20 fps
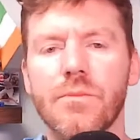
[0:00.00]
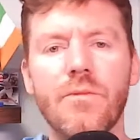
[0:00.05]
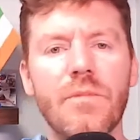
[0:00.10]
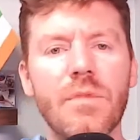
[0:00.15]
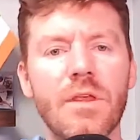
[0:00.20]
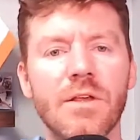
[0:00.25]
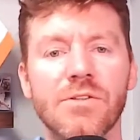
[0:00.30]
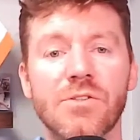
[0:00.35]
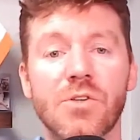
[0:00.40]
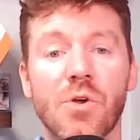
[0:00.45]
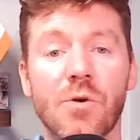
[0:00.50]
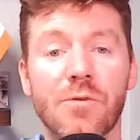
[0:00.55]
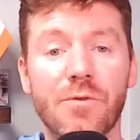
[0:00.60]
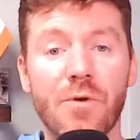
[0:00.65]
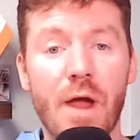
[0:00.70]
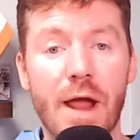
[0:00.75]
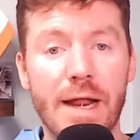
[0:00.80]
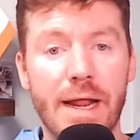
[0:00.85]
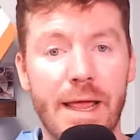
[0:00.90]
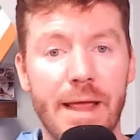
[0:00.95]
So
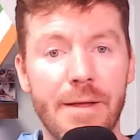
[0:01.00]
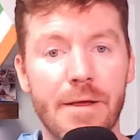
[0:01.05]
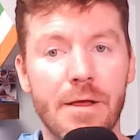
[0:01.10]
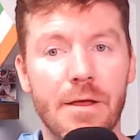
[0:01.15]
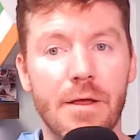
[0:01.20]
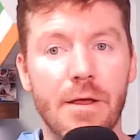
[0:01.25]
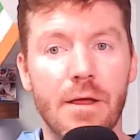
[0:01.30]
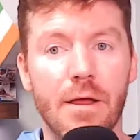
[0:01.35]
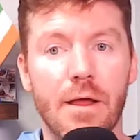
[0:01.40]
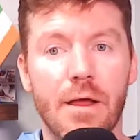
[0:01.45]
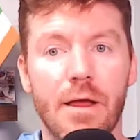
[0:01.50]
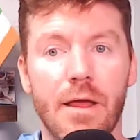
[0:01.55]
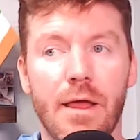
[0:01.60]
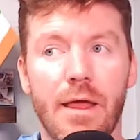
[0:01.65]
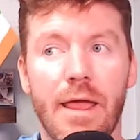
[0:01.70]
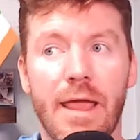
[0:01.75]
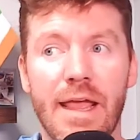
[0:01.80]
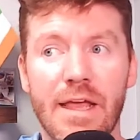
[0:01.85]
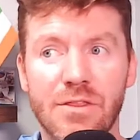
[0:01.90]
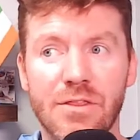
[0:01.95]
Friday
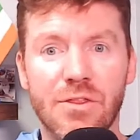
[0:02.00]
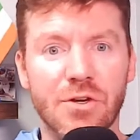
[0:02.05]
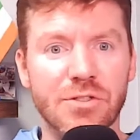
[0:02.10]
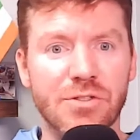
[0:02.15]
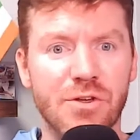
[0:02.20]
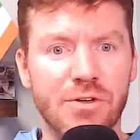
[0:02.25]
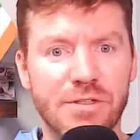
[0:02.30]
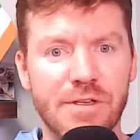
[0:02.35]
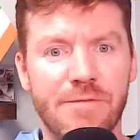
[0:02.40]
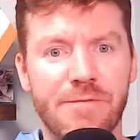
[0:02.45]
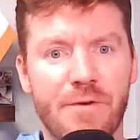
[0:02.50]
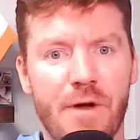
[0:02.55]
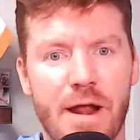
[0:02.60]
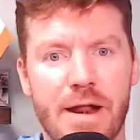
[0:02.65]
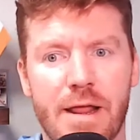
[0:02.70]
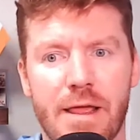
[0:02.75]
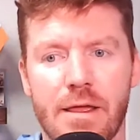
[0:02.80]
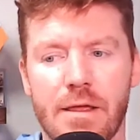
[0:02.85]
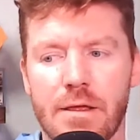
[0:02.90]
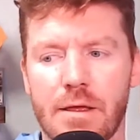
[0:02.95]
and Thursday,
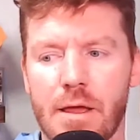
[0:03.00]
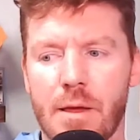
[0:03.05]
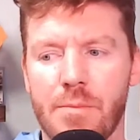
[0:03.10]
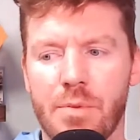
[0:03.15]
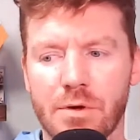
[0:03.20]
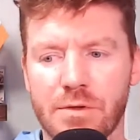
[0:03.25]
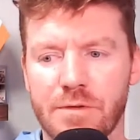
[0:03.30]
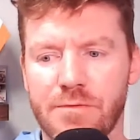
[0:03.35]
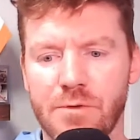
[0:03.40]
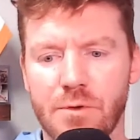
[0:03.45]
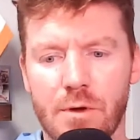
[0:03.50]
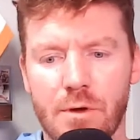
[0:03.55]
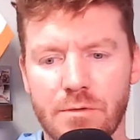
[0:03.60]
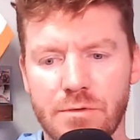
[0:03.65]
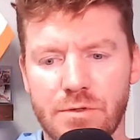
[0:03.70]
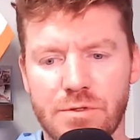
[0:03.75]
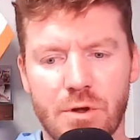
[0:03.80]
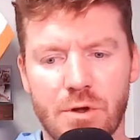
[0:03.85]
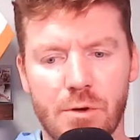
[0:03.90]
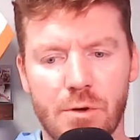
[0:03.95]
Friday, I booked
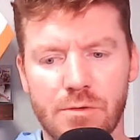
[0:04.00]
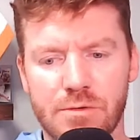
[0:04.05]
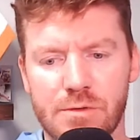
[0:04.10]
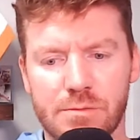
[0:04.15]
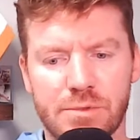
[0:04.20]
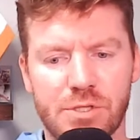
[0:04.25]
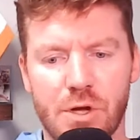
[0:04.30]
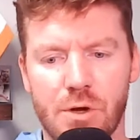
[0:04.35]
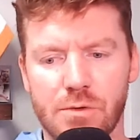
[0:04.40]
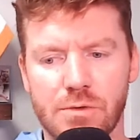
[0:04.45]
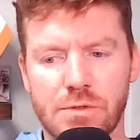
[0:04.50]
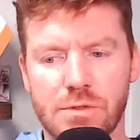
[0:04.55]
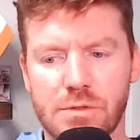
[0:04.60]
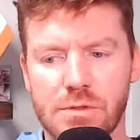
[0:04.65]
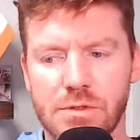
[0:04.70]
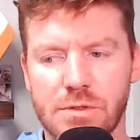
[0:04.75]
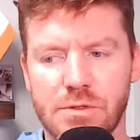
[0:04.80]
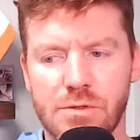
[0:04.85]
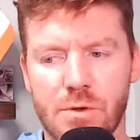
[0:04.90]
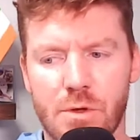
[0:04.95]
some shows.
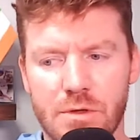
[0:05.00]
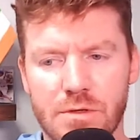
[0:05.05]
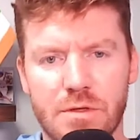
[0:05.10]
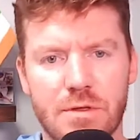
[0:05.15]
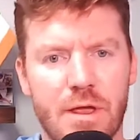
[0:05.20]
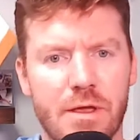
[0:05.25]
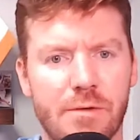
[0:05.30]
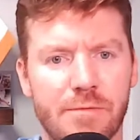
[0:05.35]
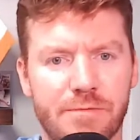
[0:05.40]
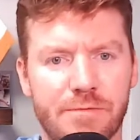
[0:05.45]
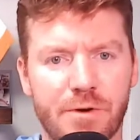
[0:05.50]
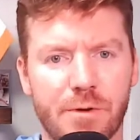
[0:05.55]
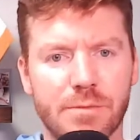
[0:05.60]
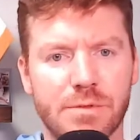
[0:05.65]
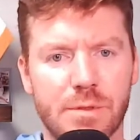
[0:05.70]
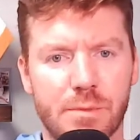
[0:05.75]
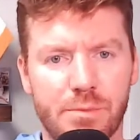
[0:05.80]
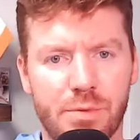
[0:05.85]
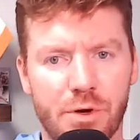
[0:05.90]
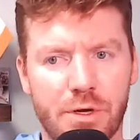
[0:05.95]
So I confirmed
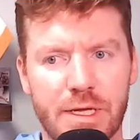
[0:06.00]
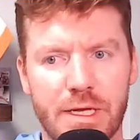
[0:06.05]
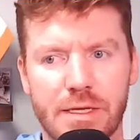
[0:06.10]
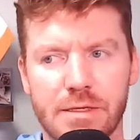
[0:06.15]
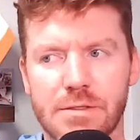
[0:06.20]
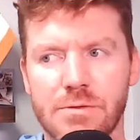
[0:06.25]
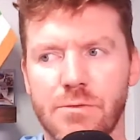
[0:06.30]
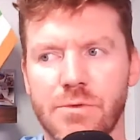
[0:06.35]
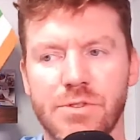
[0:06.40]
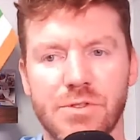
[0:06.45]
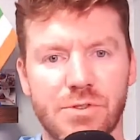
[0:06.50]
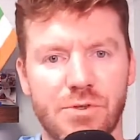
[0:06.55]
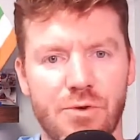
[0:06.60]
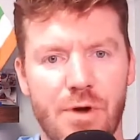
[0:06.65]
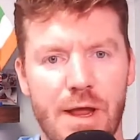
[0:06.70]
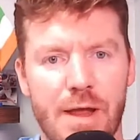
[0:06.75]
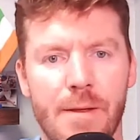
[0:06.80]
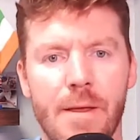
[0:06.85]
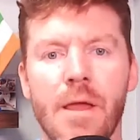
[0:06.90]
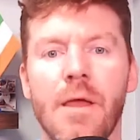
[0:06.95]
some bookings, which is
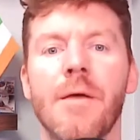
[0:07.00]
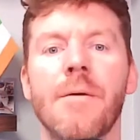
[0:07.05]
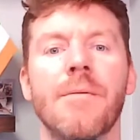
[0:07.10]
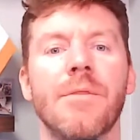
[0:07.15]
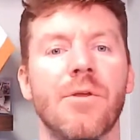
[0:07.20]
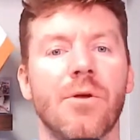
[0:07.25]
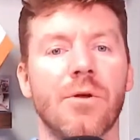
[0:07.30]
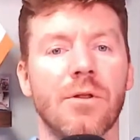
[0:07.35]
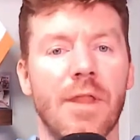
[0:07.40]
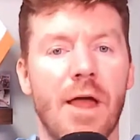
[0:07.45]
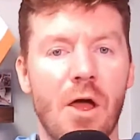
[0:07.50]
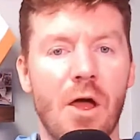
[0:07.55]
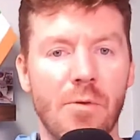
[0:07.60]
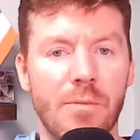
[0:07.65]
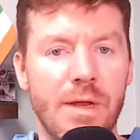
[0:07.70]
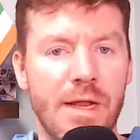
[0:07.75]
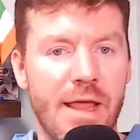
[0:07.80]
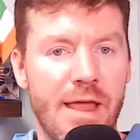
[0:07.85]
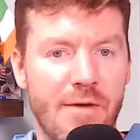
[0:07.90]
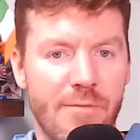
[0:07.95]
great. They're allowing me
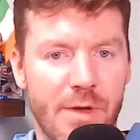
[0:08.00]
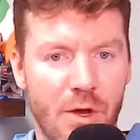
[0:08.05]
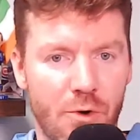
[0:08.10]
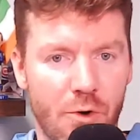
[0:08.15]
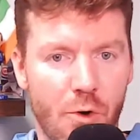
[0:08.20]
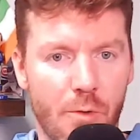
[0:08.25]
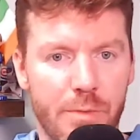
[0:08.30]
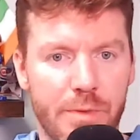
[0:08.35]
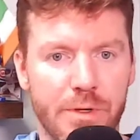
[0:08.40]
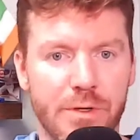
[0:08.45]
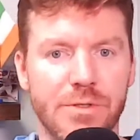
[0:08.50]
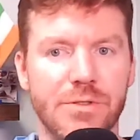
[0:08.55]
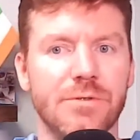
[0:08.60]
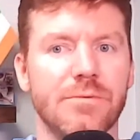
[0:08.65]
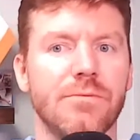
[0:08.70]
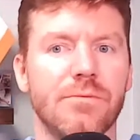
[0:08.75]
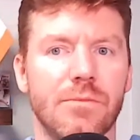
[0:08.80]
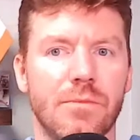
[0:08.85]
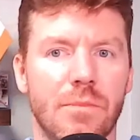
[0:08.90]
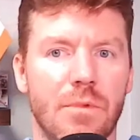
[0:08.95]
to have my own openers.
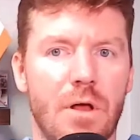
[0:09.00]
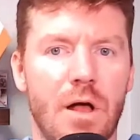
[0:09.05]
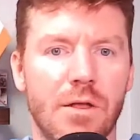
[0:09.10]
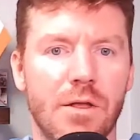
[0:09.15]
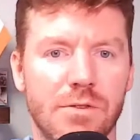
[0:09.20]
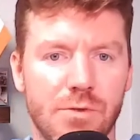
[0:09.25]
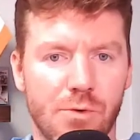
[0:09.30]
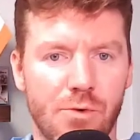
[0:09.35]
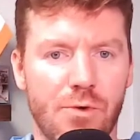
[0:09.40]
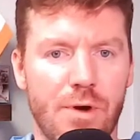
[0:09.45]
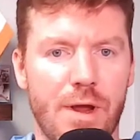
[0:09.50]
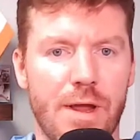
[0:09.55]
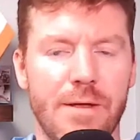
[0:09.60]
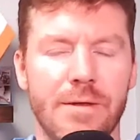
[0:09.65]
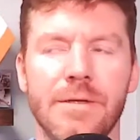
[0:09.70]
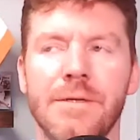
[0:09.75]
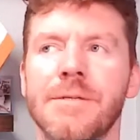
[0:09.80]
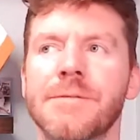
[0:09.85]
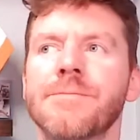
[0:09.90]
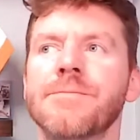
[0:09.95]
Also great.
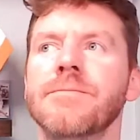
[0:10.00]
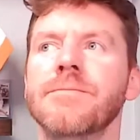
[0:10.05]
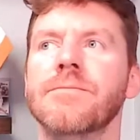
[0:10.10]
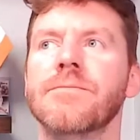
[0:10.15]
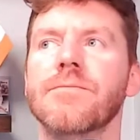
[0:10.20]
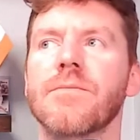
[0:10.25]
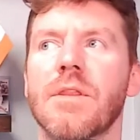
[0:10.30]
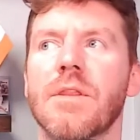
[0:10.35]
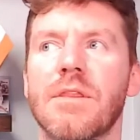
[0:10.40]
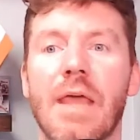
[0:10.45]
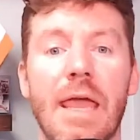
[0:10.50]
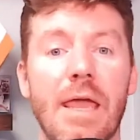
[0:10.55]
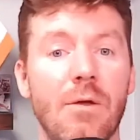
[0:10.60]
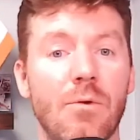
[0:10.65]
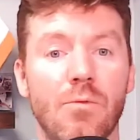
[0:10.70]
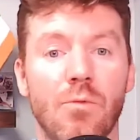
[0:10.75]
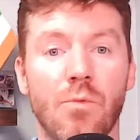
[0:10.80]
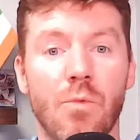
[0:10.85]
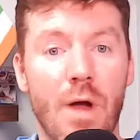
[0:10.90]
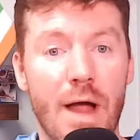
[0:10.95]
They
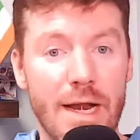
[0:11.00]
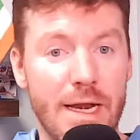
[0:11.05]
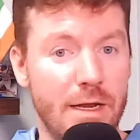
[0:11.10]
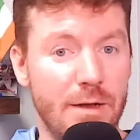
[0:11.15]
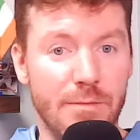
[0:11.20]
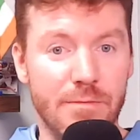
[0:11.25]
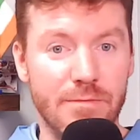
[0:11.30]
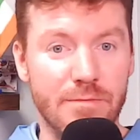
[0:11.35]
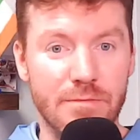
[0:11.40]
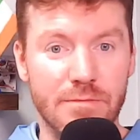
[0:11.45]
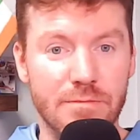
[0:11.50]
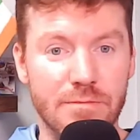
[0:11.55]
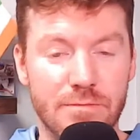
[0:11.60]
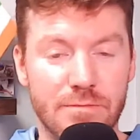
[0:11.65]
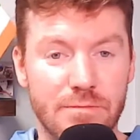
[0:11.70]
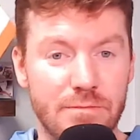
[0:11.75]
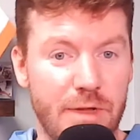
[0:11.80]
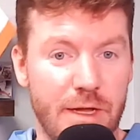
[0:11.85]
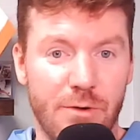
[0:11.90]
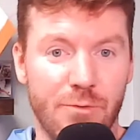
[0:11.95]
wanted them
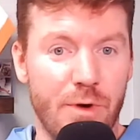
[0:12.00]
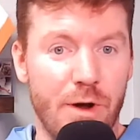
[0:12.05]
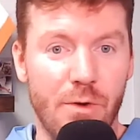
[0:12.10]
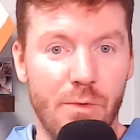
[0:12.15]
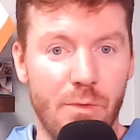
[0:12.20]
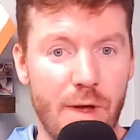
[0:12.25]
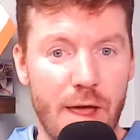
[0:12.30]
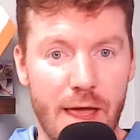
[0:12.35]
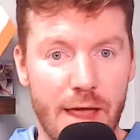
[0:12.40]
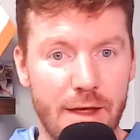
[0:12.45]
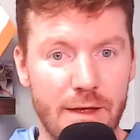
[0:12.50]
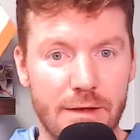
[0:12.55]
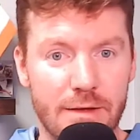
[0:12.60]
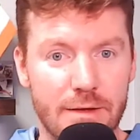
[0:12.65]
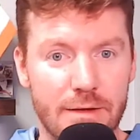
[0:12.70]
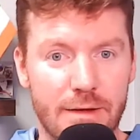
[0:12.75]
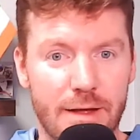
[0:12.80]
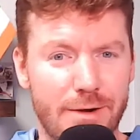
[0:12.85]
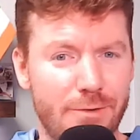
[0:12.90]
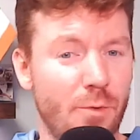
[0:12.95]
like right away.
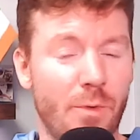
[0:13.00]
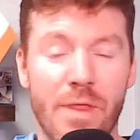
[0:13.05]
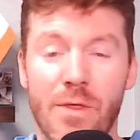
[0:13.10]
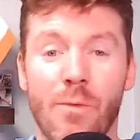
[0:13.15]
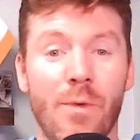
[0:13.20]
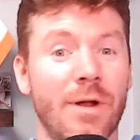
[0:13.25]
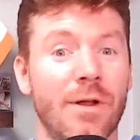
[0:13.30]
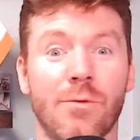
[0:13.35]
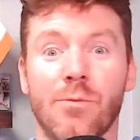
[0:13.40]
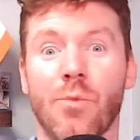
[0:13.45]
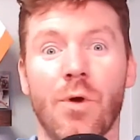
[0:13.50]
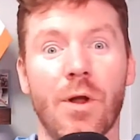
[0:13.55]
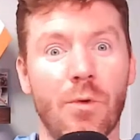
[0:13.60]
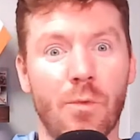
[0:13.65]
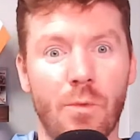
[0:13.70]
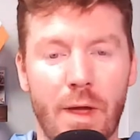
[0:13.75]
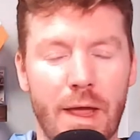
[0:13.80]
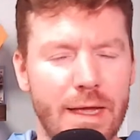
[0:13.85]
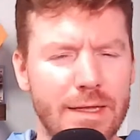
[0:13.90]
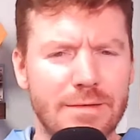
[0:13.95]
I don't know why they wanted them right
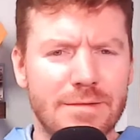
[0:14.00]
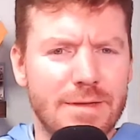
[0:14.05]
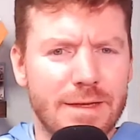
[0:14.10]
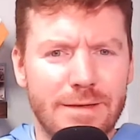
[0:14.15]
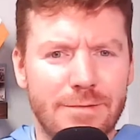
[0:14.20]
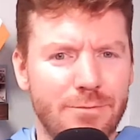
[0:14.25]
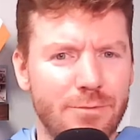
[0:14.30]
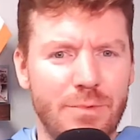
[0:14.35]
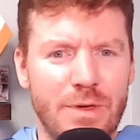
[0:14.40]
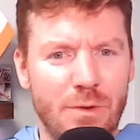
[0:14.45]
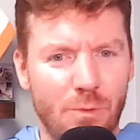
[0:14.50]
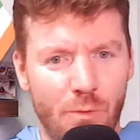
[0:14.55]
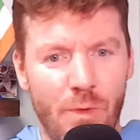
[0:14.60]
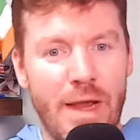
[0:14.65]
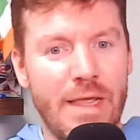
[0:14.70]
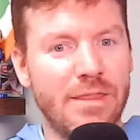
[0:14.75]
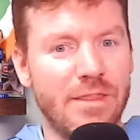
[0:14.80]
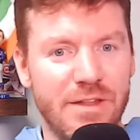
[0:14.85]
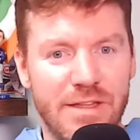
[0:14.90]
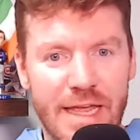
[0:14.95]
away. It's like, we could
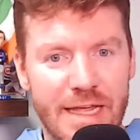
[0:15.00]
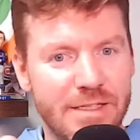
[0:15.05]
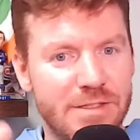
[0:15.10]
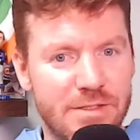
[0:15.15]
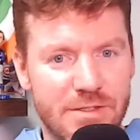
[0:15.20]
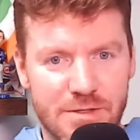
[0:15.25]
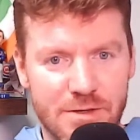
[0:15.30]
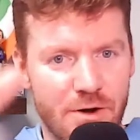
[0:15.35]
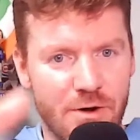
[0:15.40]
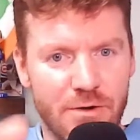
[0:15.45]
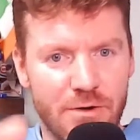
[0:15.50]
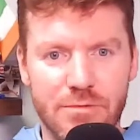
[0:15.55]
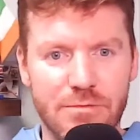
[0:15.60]
wait. The dates aren't